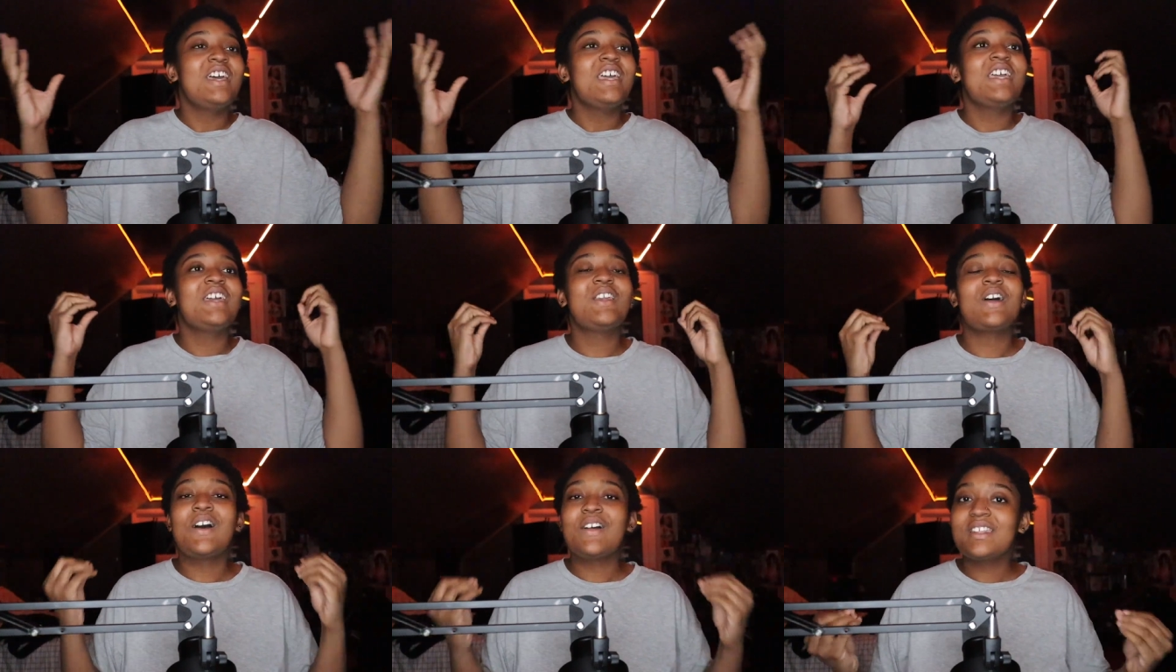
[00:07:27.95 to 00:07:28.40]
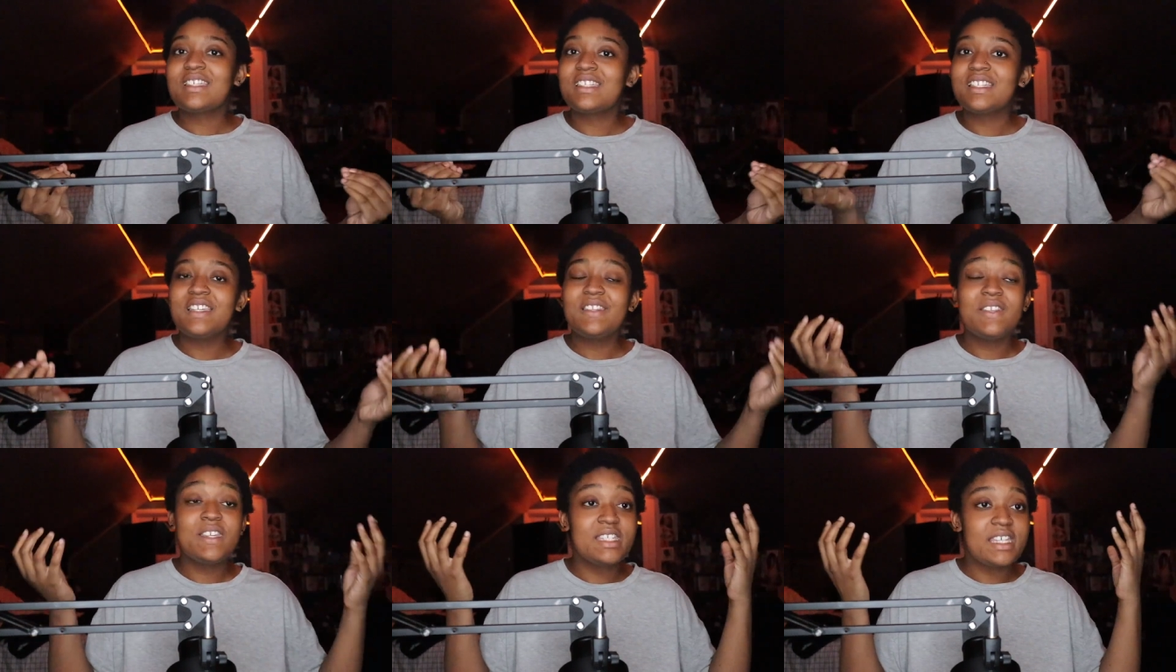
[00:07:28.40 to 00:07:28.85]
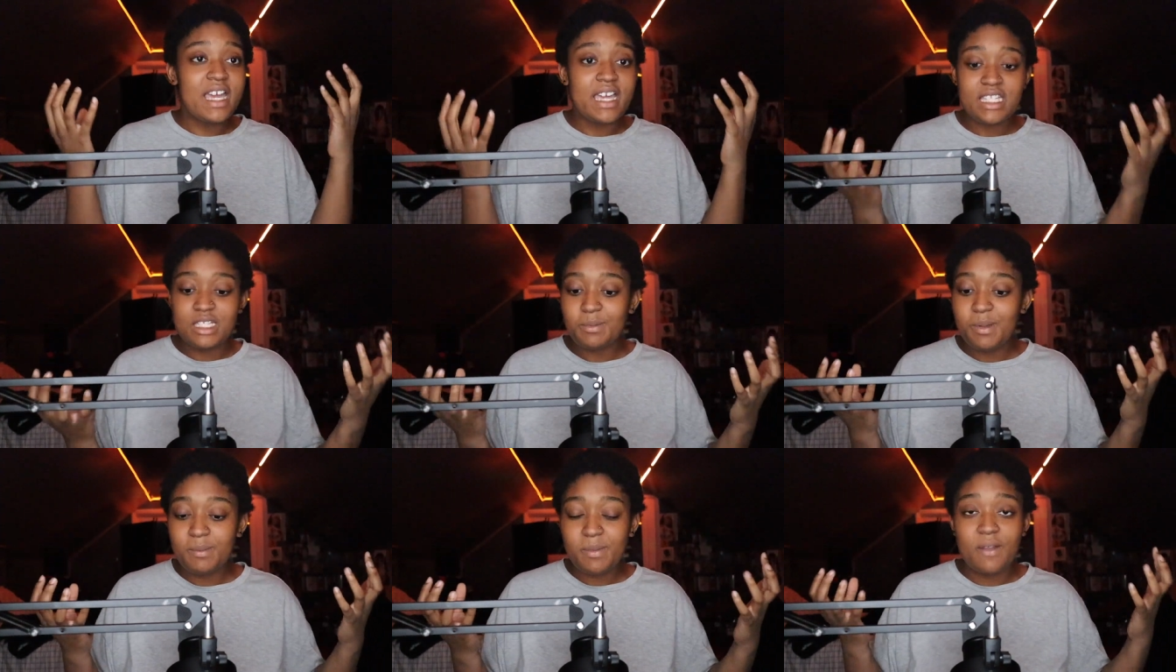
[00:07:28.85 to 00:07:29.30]
And honestly, this
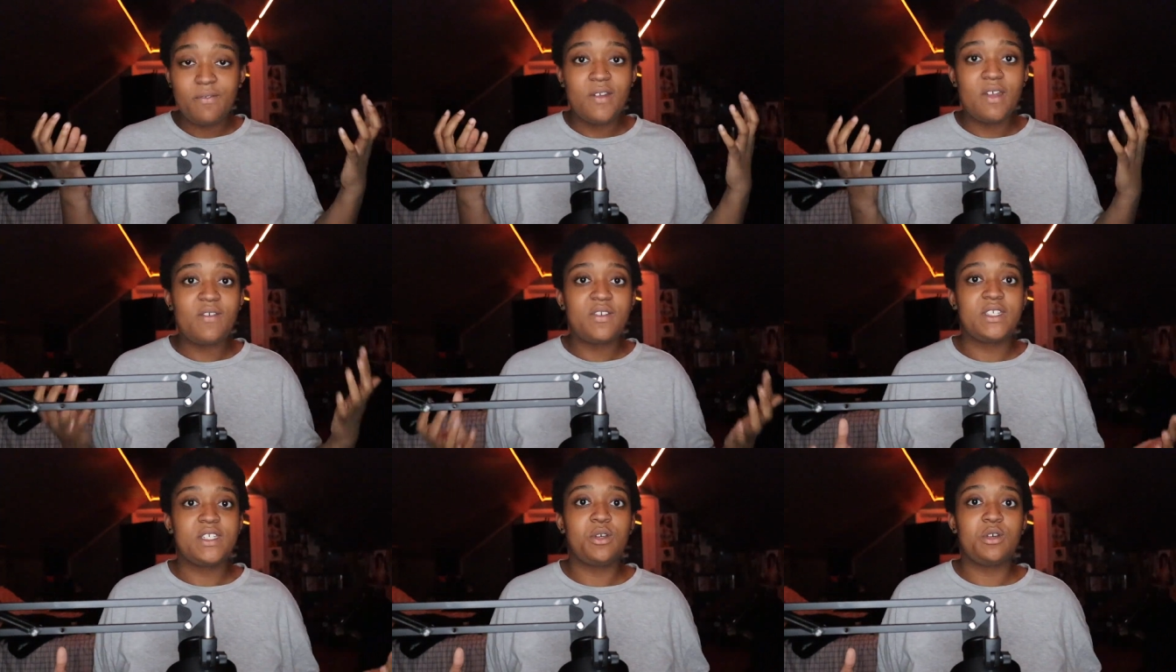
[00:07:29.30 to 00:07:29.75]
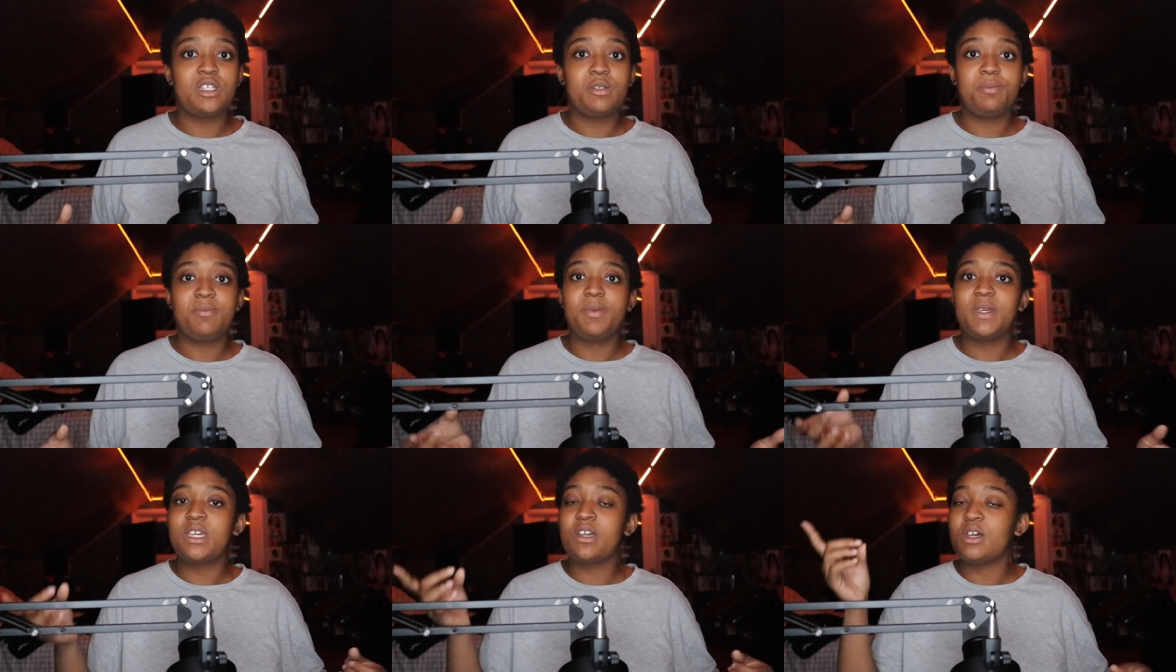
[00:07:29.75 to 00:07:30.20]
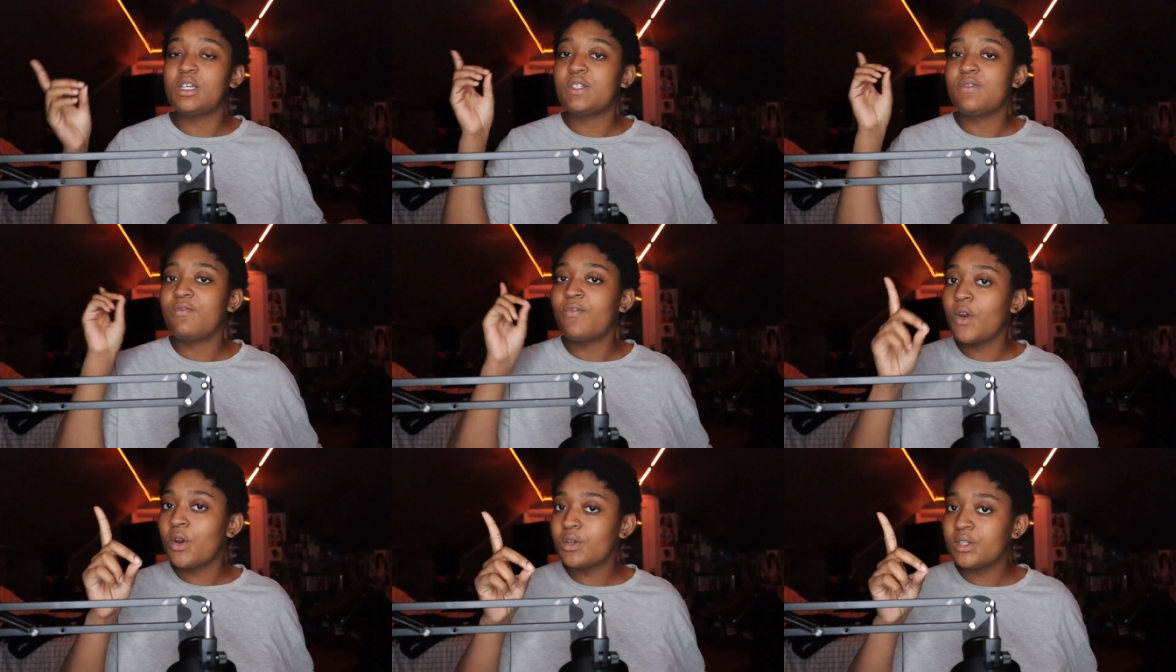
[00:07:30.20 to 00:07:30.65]
has to be my favorite series
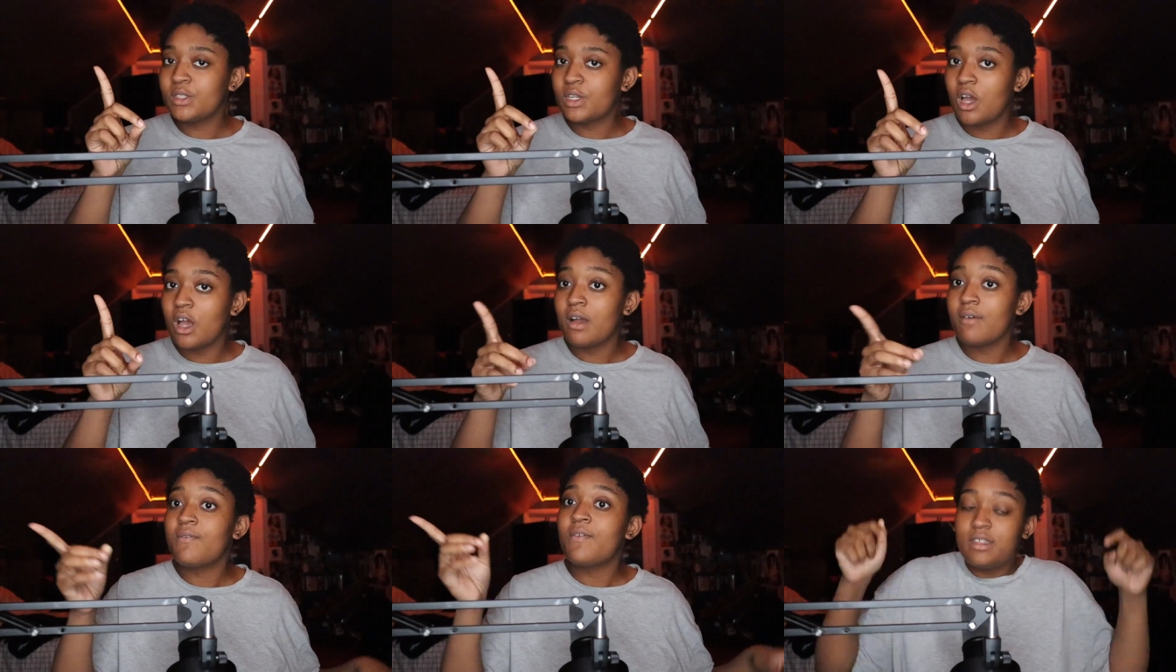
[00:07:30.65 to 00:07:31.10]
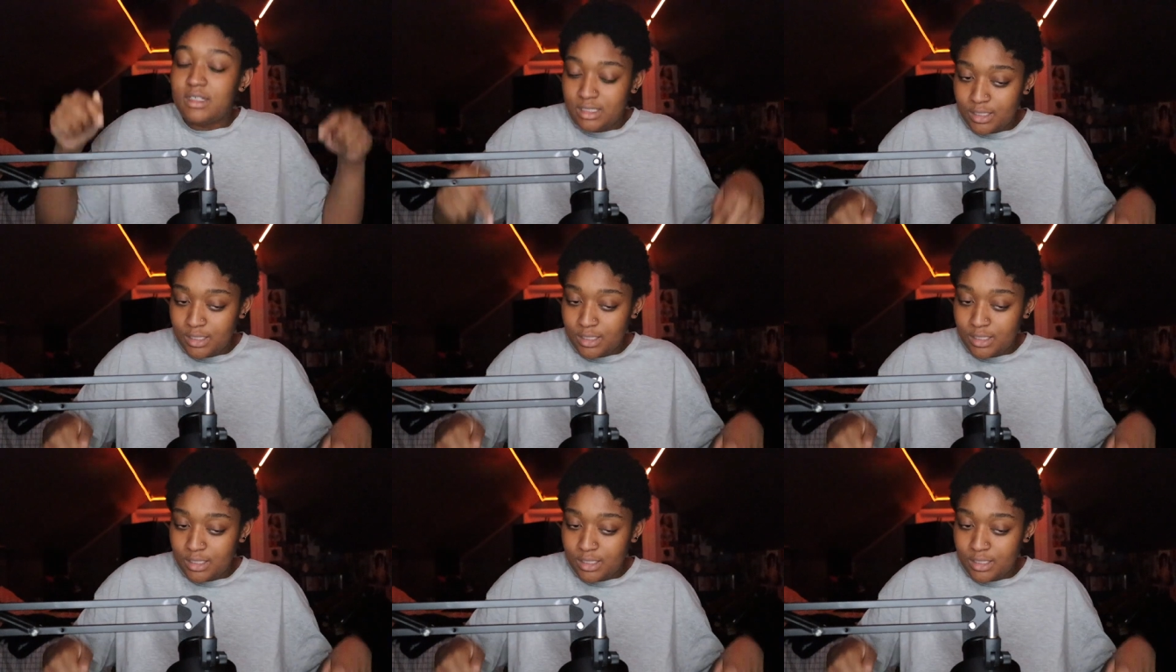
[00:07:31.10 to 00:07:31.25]
because first off,